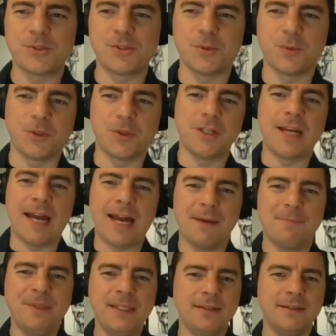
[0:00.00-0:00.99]
use the word
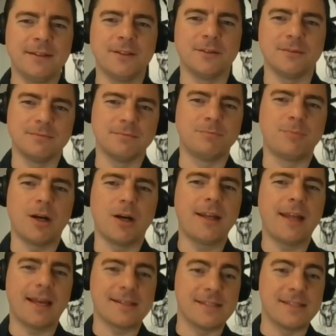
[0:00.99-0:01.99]
happy, you know,
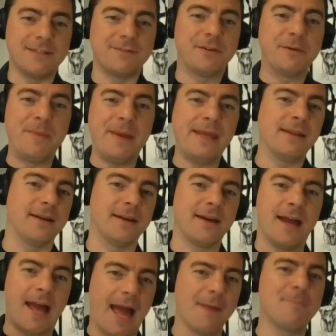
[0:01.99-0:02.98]
Bark has never made a
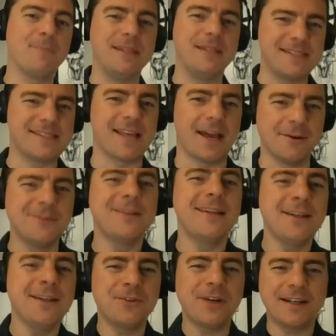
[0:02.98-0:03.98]
happy
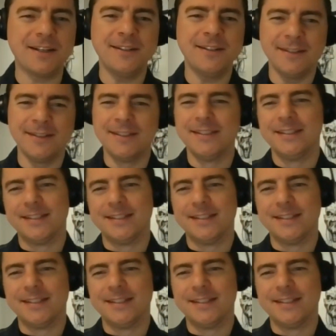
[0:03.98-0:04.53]
sounding record.